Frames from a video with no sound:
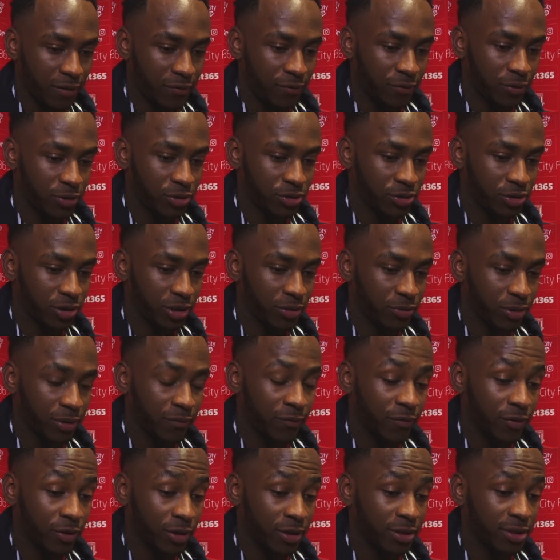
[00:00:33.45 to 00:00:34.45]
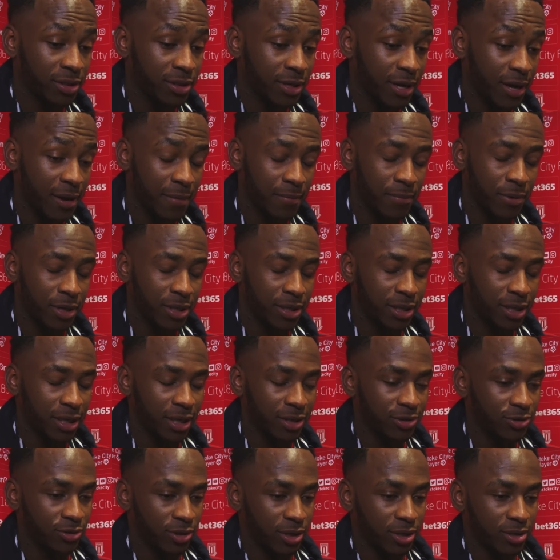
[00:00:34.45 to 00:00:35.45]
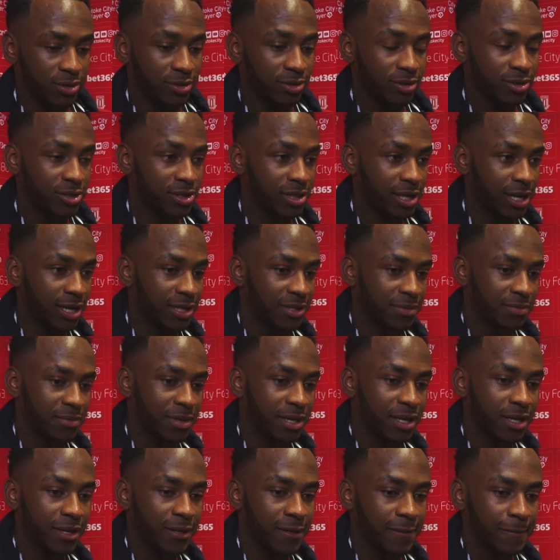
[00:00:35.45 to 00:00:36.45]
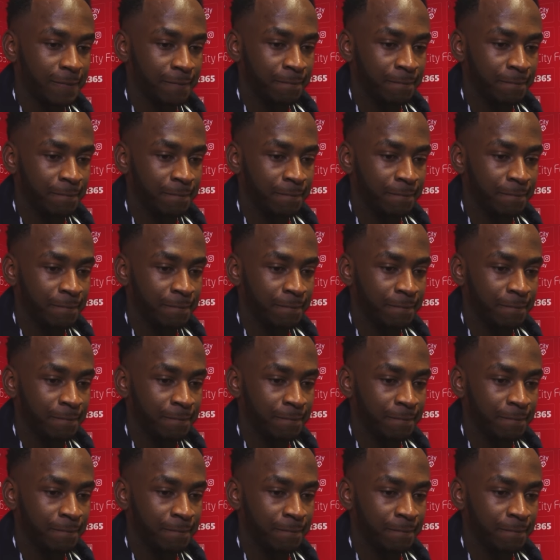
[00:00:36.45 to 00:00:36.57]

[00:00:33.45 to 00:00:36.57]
I thought I should have went first time, but then I took a touch last minute,